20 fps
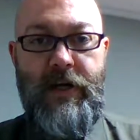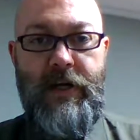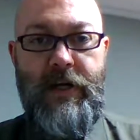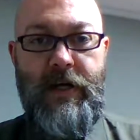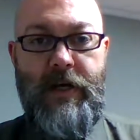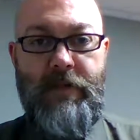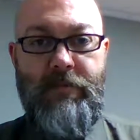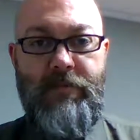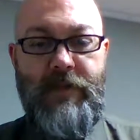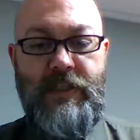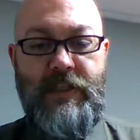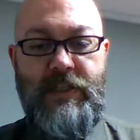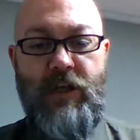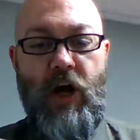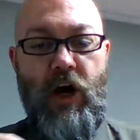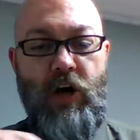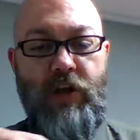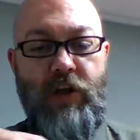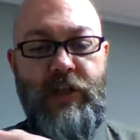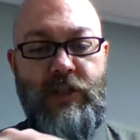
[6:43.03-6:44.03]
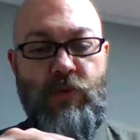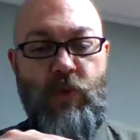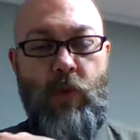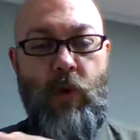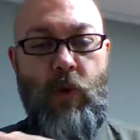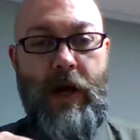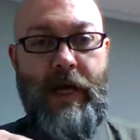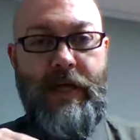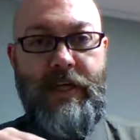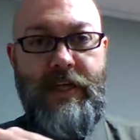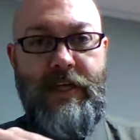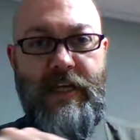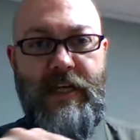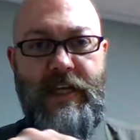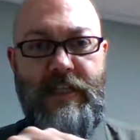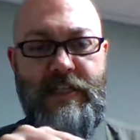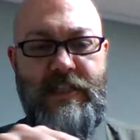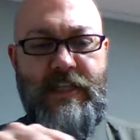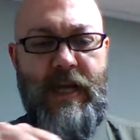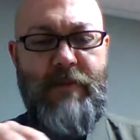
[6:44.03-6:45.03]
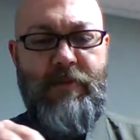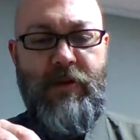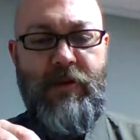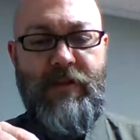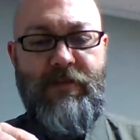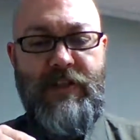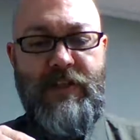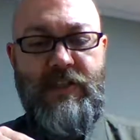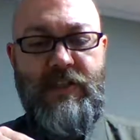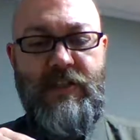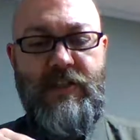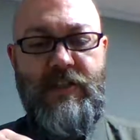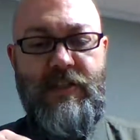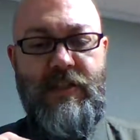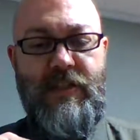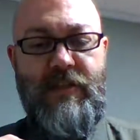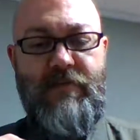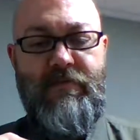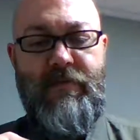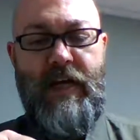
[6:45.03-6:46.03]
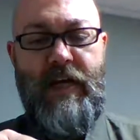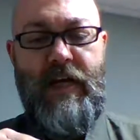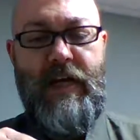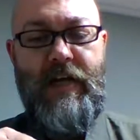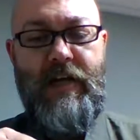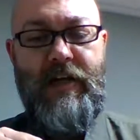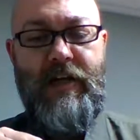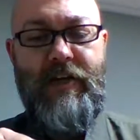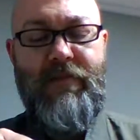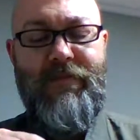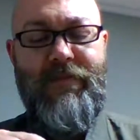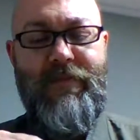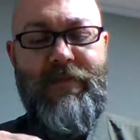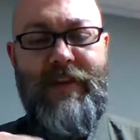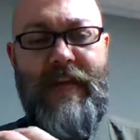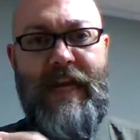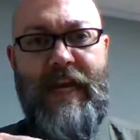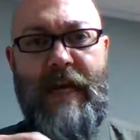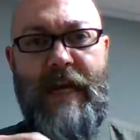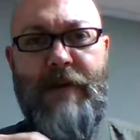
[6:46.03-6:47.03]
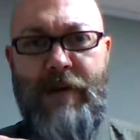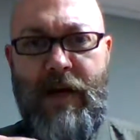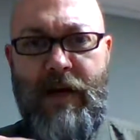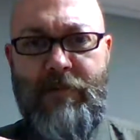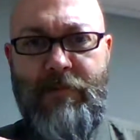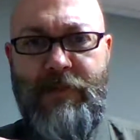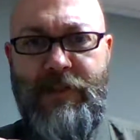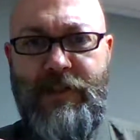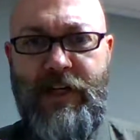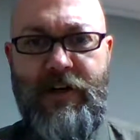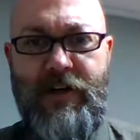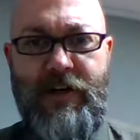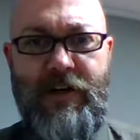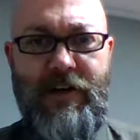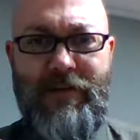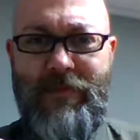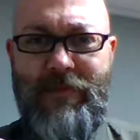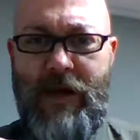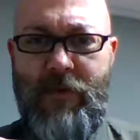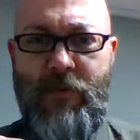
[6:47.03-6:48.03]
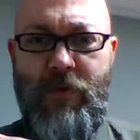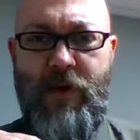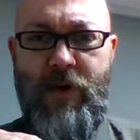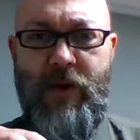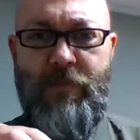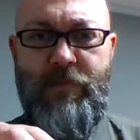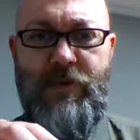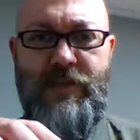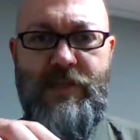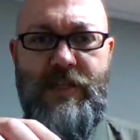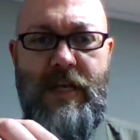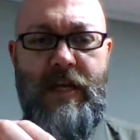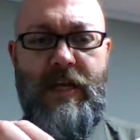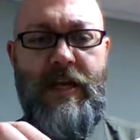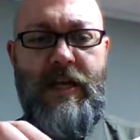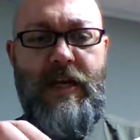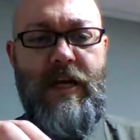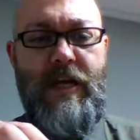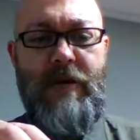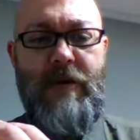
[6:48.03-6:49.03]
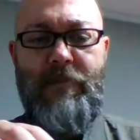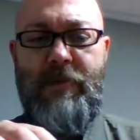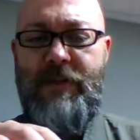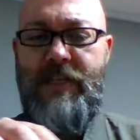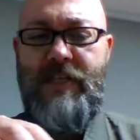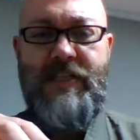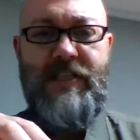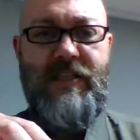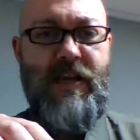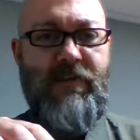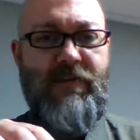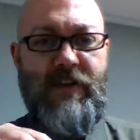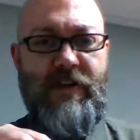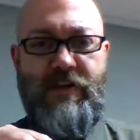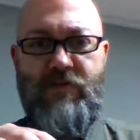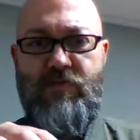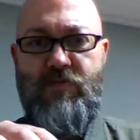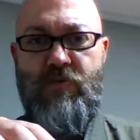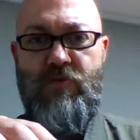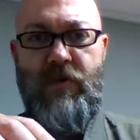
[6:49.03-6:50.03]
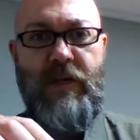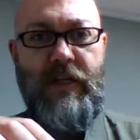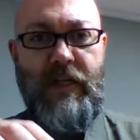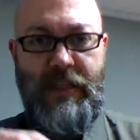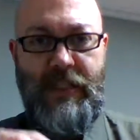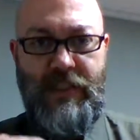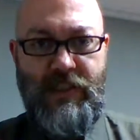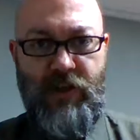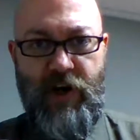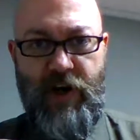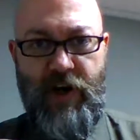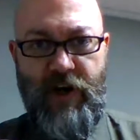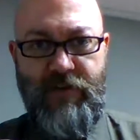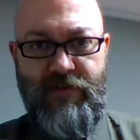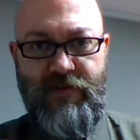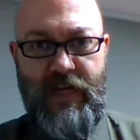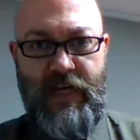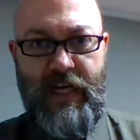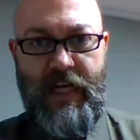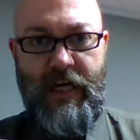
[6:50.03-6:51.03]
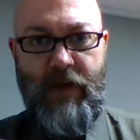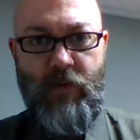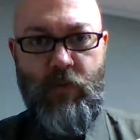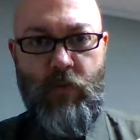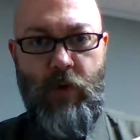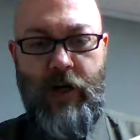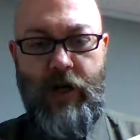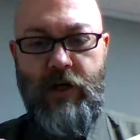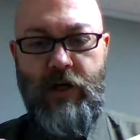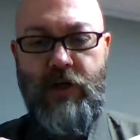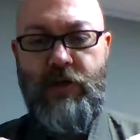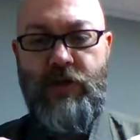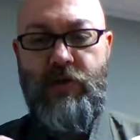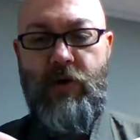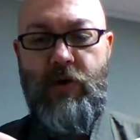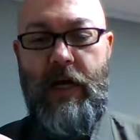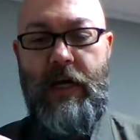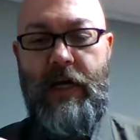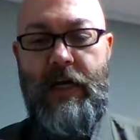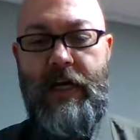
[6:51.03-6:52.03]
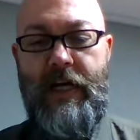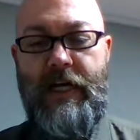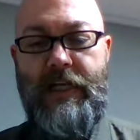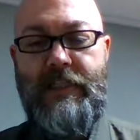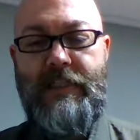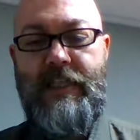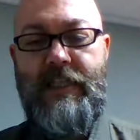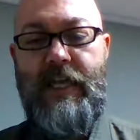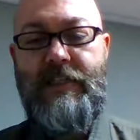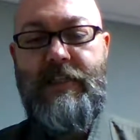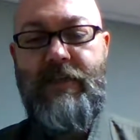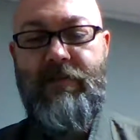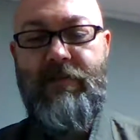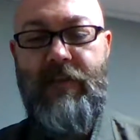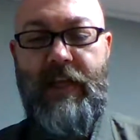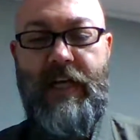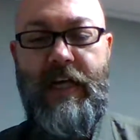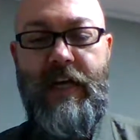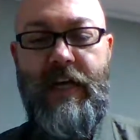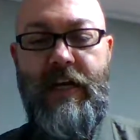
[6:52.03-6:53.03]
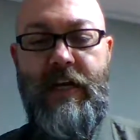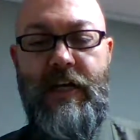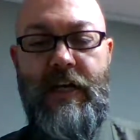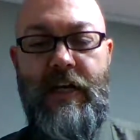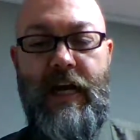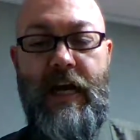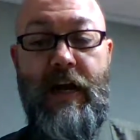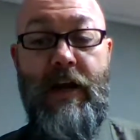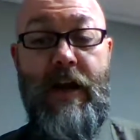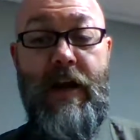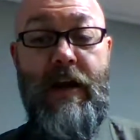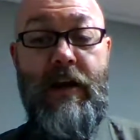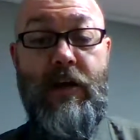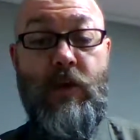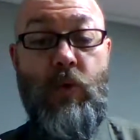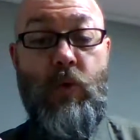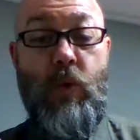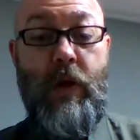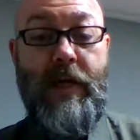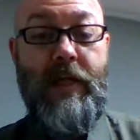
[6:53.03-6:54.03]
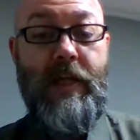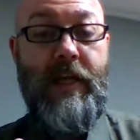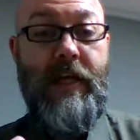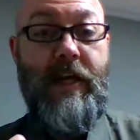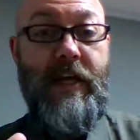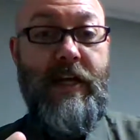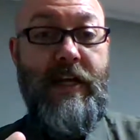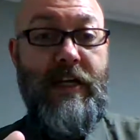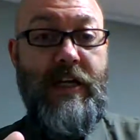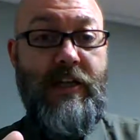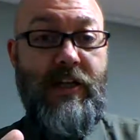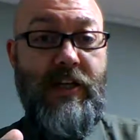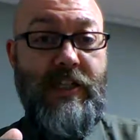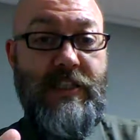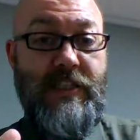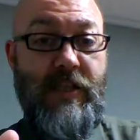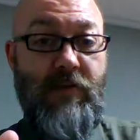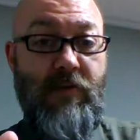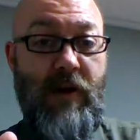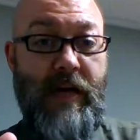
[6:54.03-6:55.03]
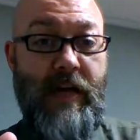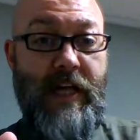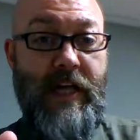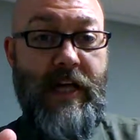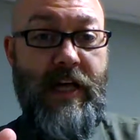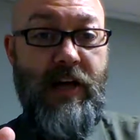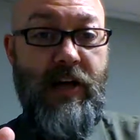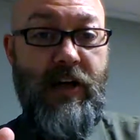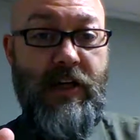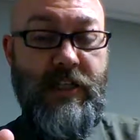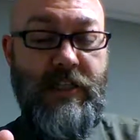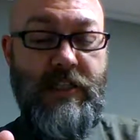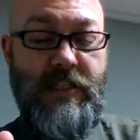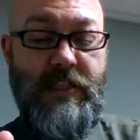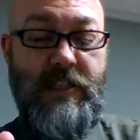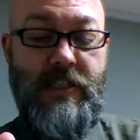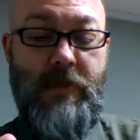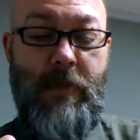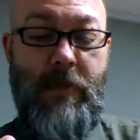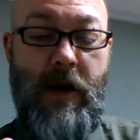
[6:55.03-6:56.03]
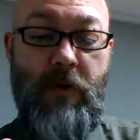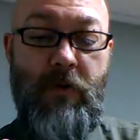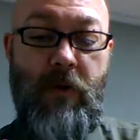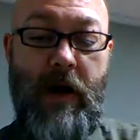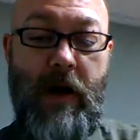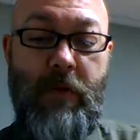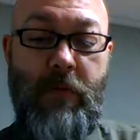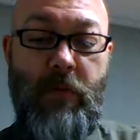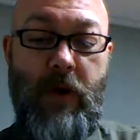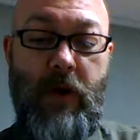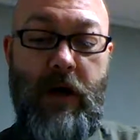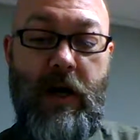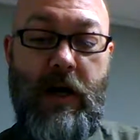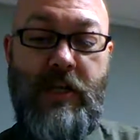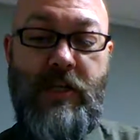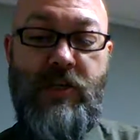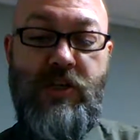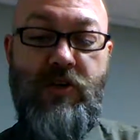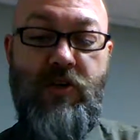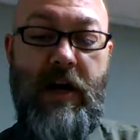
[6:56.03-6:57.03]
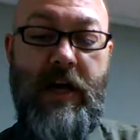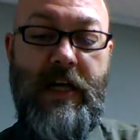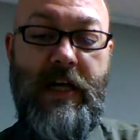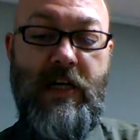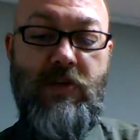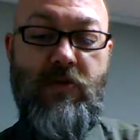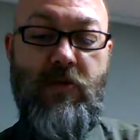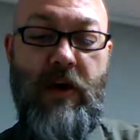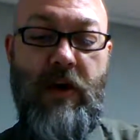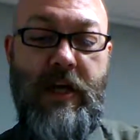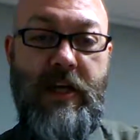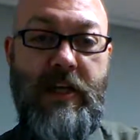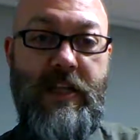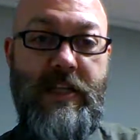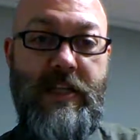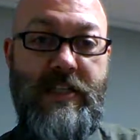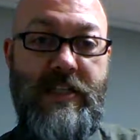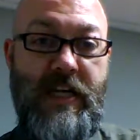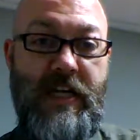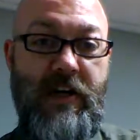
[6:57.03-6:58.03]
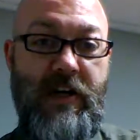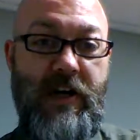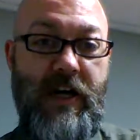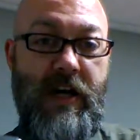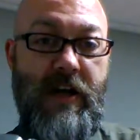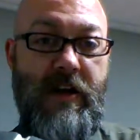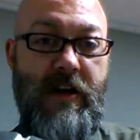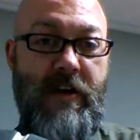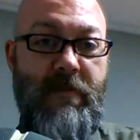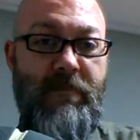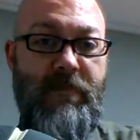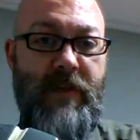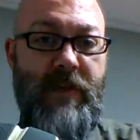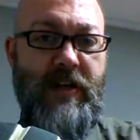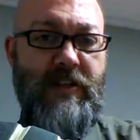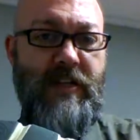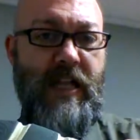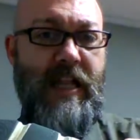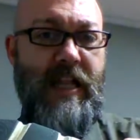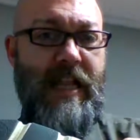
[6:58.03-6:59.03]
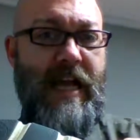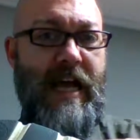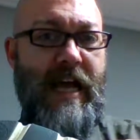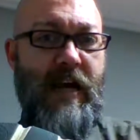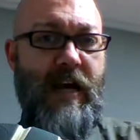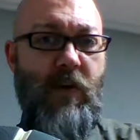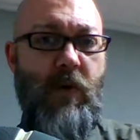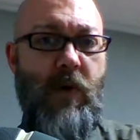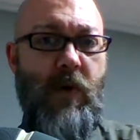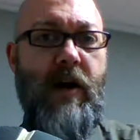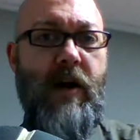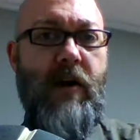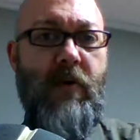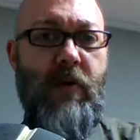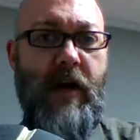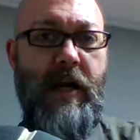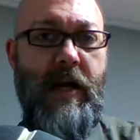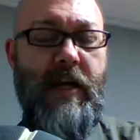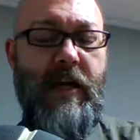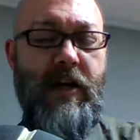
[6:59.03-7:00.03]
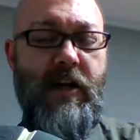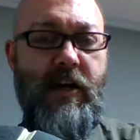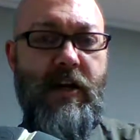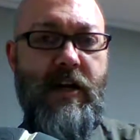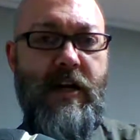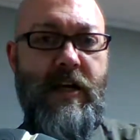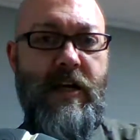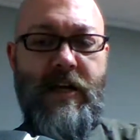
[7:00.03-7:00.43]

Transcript: Um, this all this white is, I believe, this is uh, the A-Bound material. I'm not one hundred percent but this stuff is really soft and wears uh, excessively uh, and quickly. And you can see right here, because this is about right where I strike, is right in this area. There's a lot of wear right here.